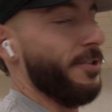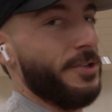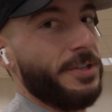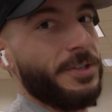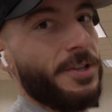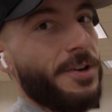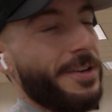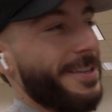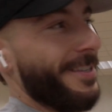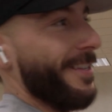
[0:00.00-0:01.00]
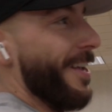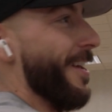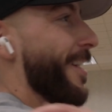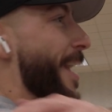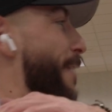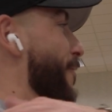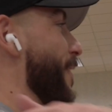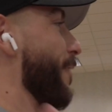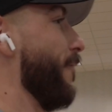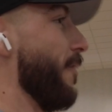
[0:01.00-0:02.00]
just as long as
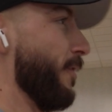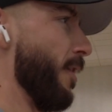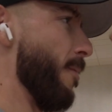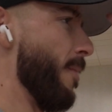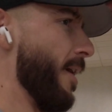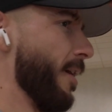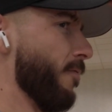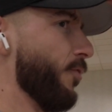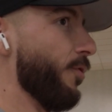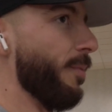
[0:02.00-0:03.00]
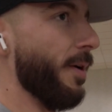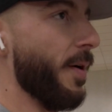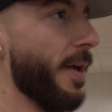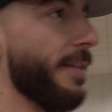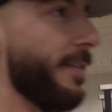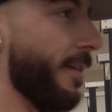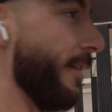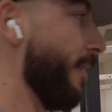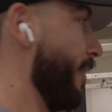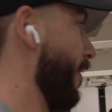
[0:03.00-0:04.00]
everything falls on the back, we should be okay today.